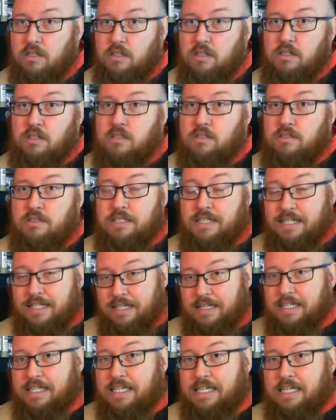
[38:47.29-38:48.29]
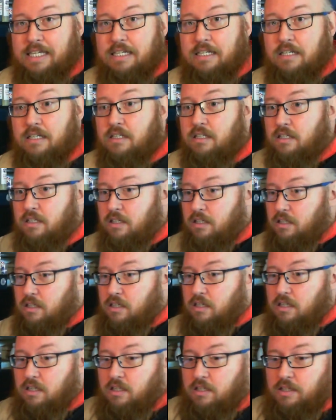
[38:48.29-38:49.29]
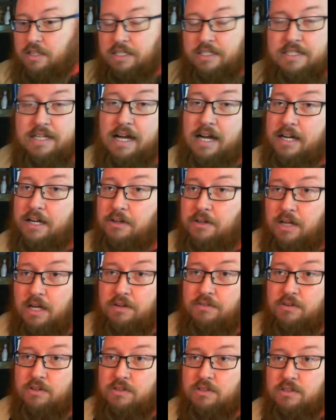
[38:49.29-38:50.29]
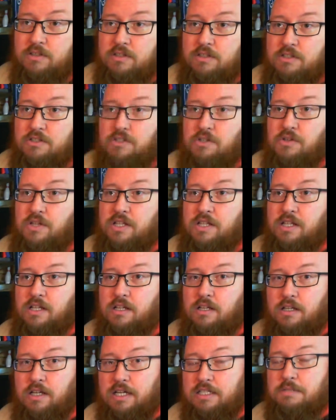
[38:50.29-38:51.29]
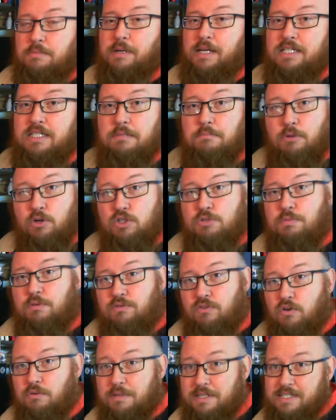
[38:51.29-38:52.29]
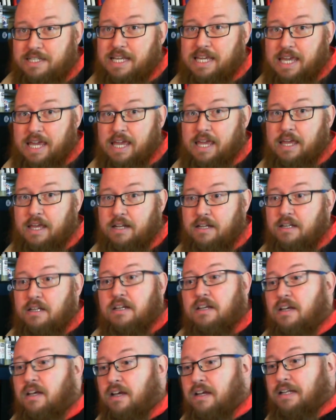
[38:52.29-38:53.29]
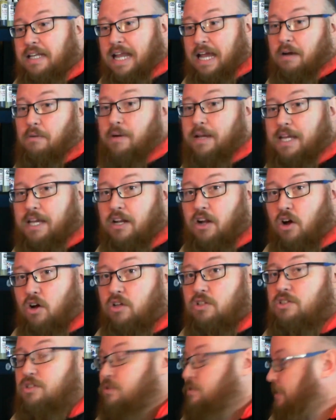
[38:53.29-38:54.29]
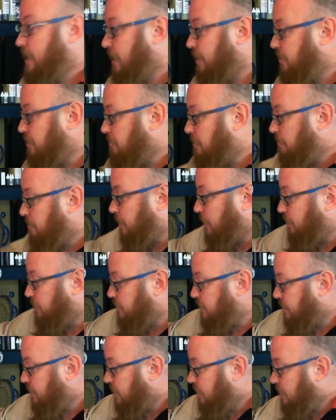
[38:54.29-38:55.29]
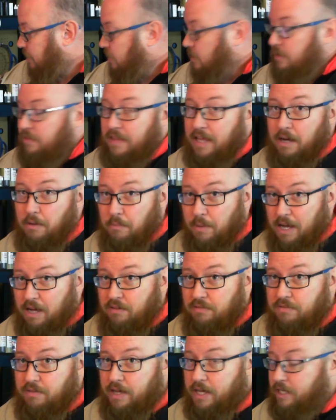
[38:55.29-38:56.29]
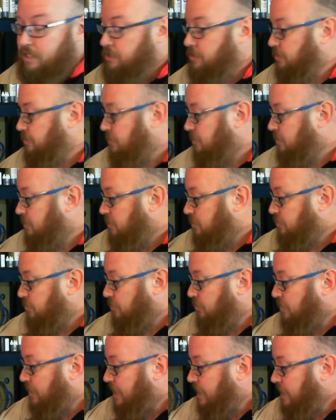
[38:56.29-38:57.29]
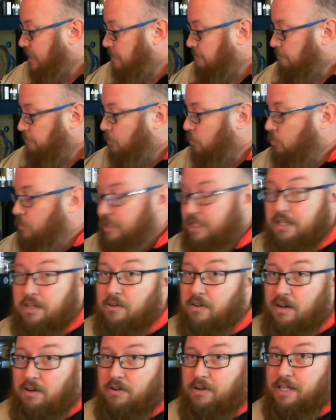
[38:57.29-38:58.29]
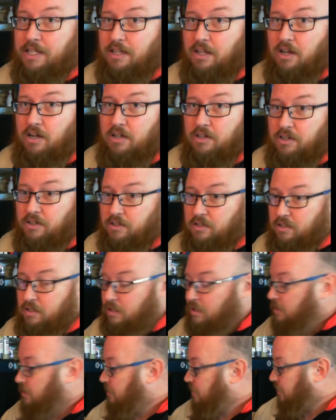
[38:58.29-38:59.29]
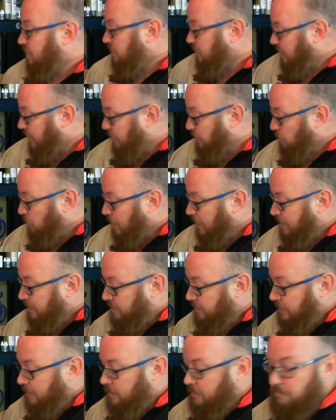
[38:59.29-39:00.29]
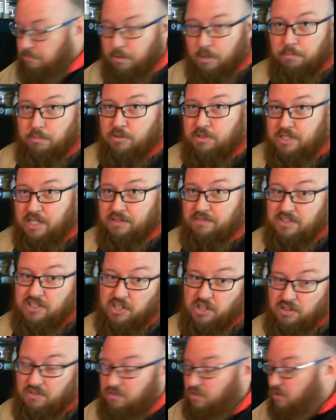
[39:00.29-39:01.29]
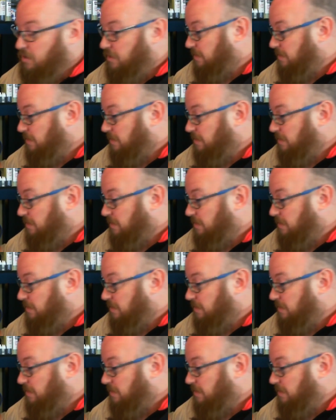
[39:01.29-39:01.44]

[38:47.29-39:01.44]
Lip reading: to clean the entire cover so that the customer gets the most performance they can. Now I can also tell them about that wow factor so they can bowl in their area longer and why that purple stuff is good for them.